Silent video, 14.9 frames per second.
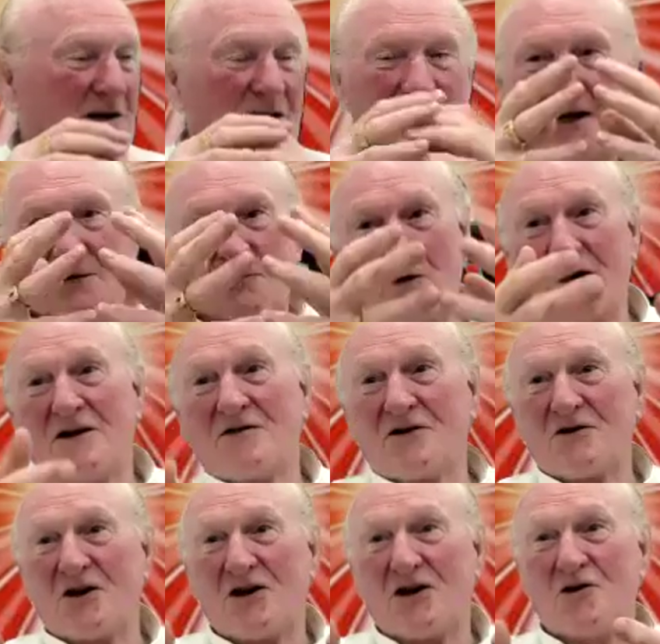And
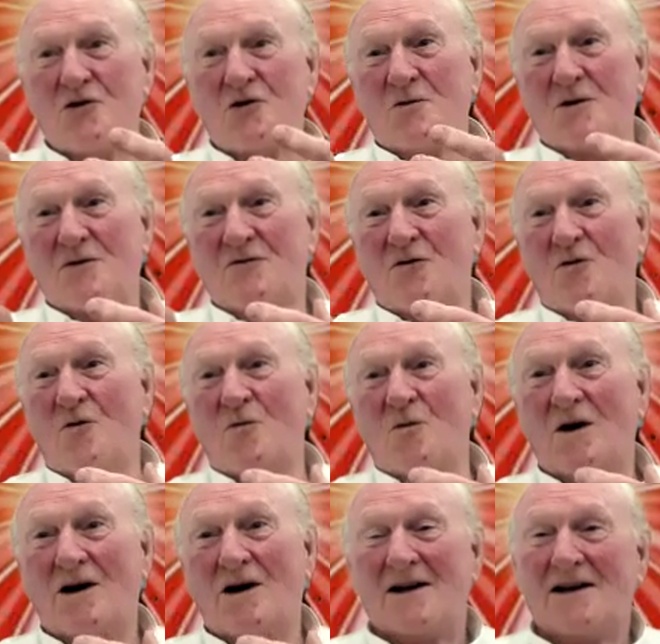whatever human form,
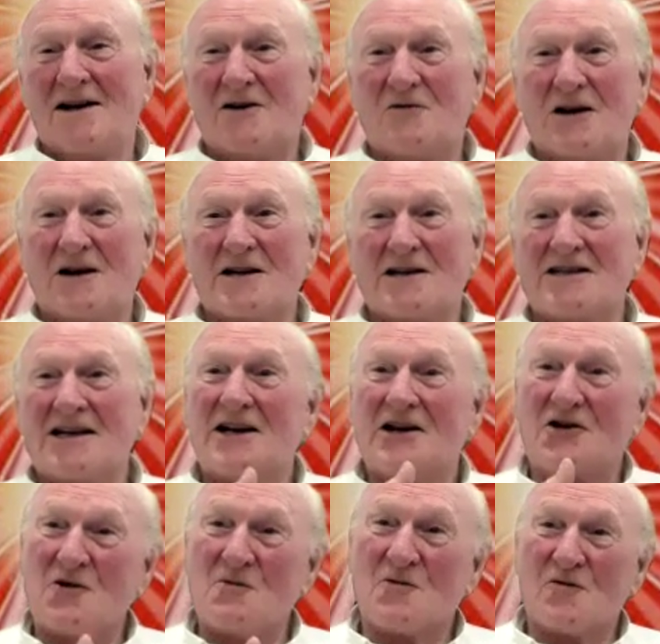if we're going to stay in a
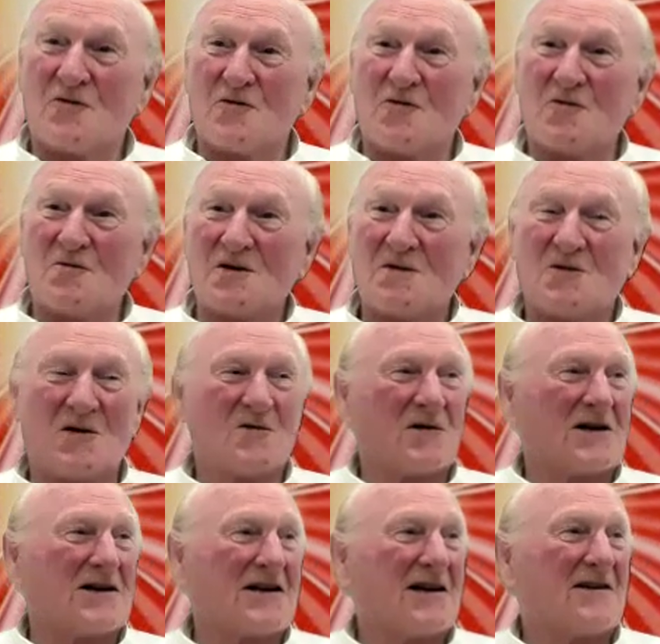human form, we might
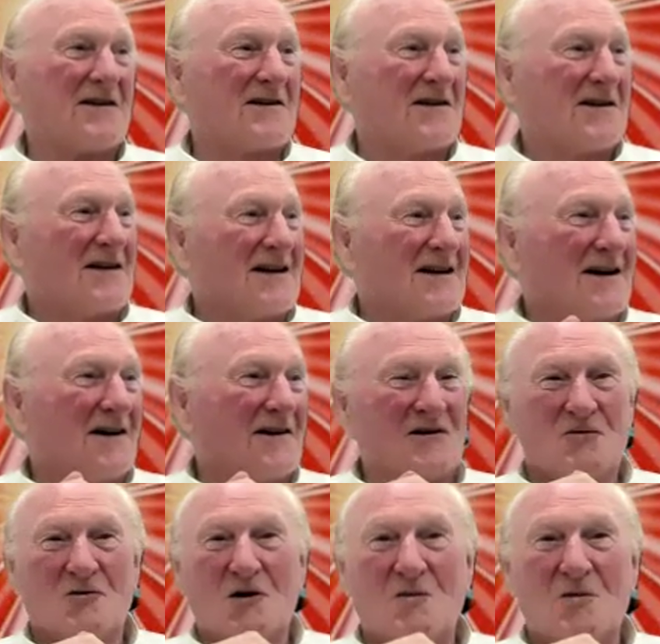want to take on a
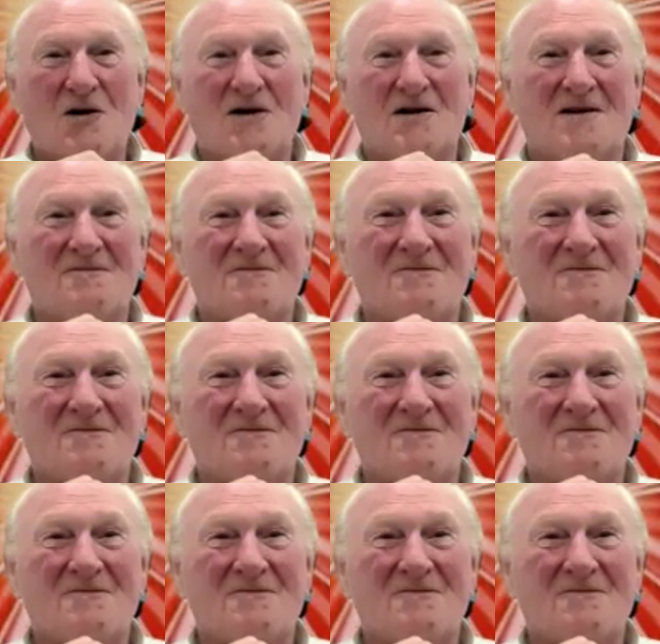robot.